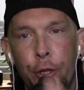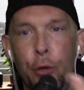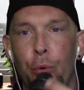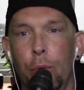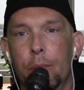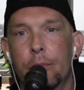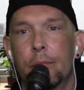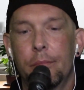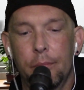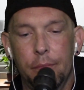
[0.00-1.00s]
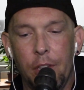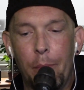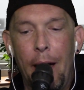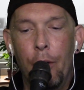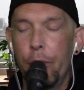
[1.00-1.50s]
two
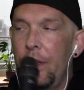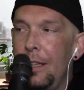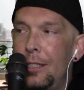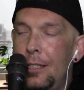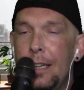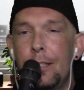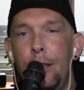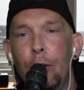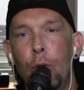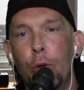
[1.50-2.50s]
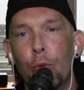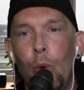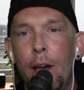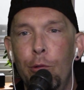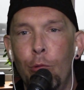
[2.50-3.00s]
about the
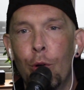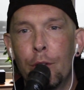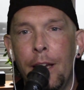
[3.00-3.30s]
sixty-year-old white woke